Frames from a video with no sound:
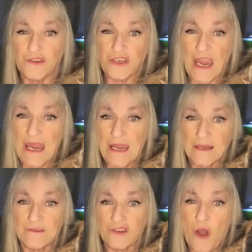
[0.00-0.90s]

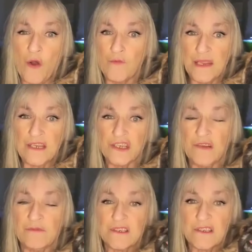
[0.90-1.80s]
Jan told me
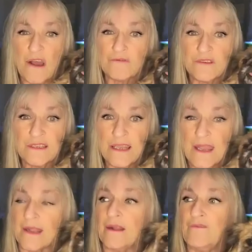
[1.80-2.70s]
she was so sick